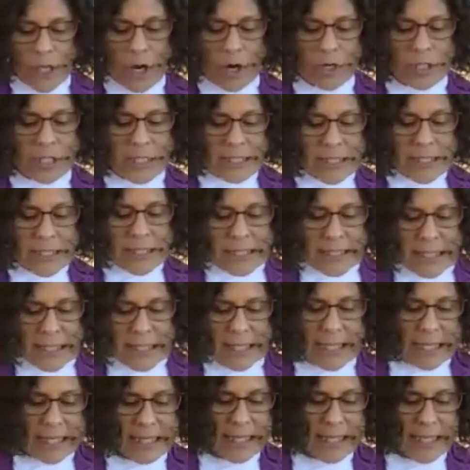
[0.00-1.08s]
are
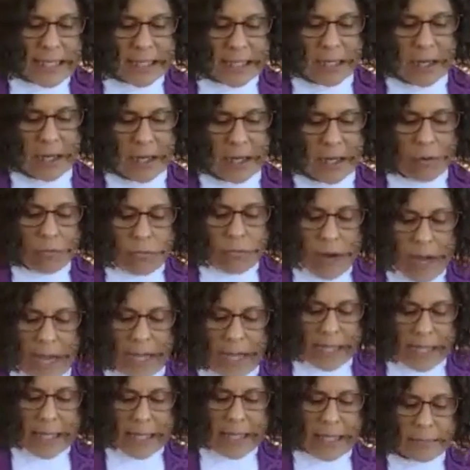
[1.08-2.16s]
seated
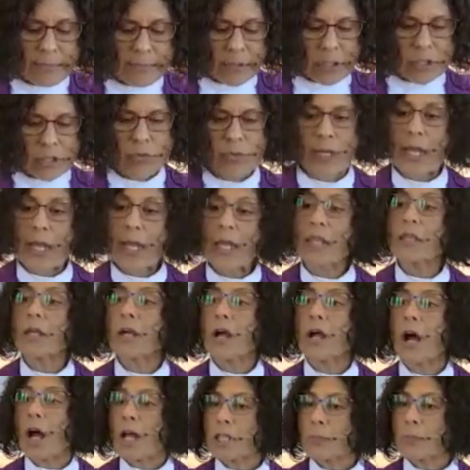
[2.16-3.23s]
right in between, in the
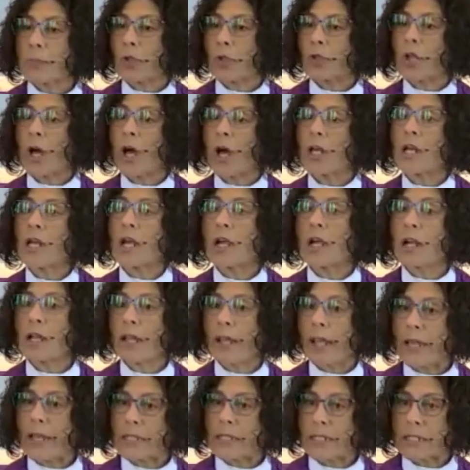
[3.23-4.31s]
Gospel, not in our
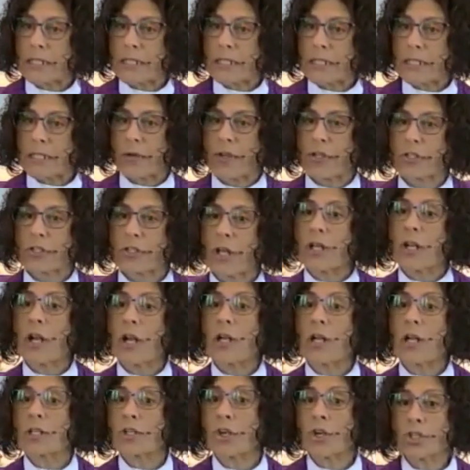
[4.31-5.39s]
Lenten series, not in
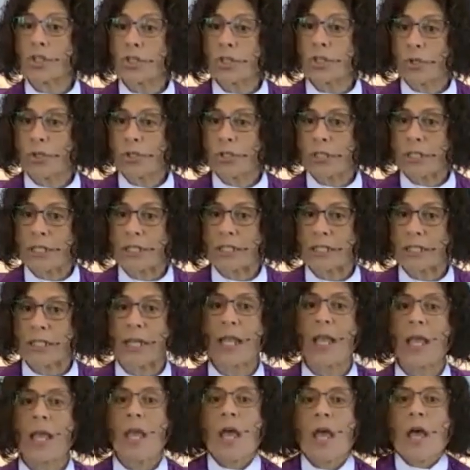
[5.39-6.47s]
our liturgical
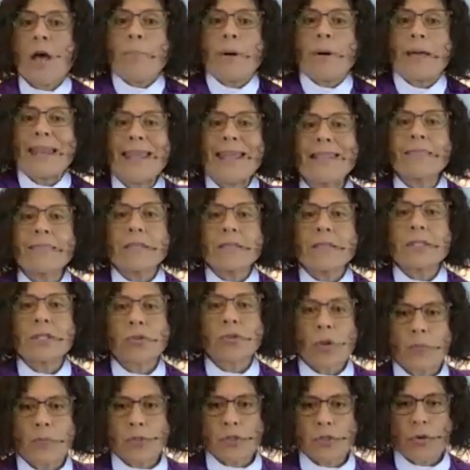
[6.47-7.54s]
season, but in the
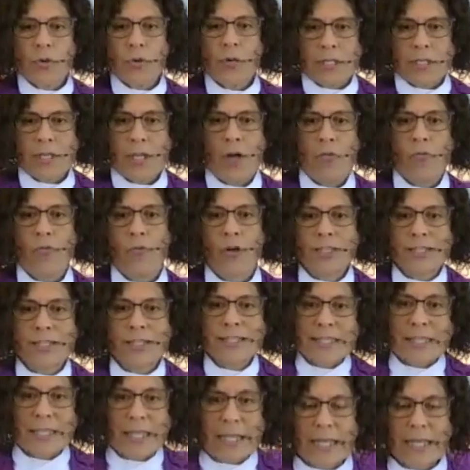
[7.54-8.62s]
Scripture itself. We're
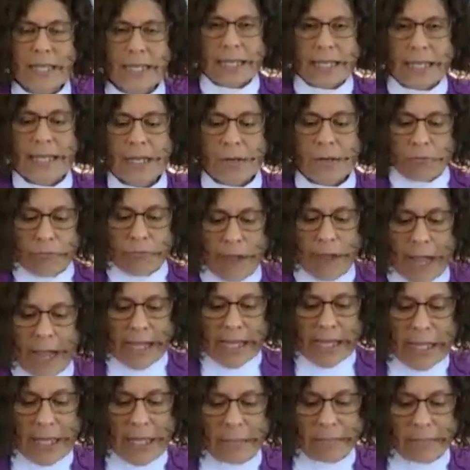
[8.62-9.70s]
seated
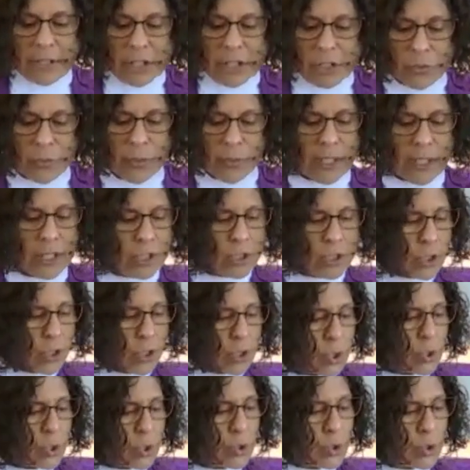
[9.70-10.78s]
right in between
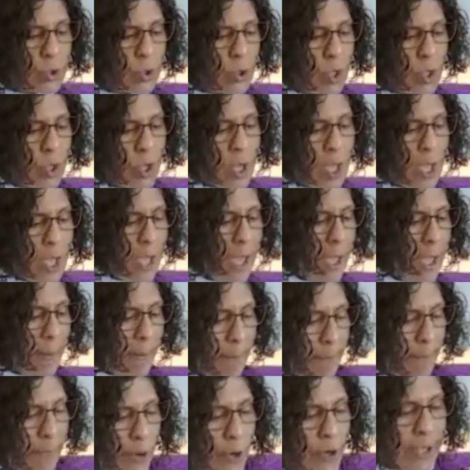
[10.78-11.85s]
two
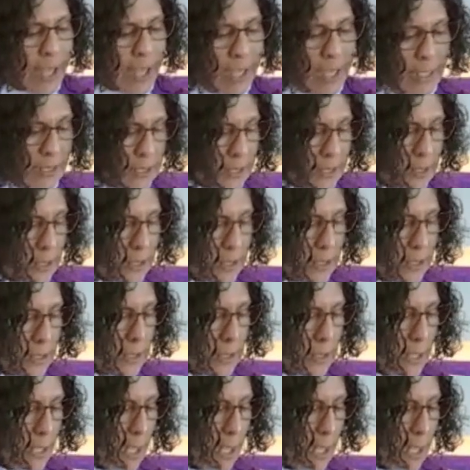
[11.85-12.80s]
bookends.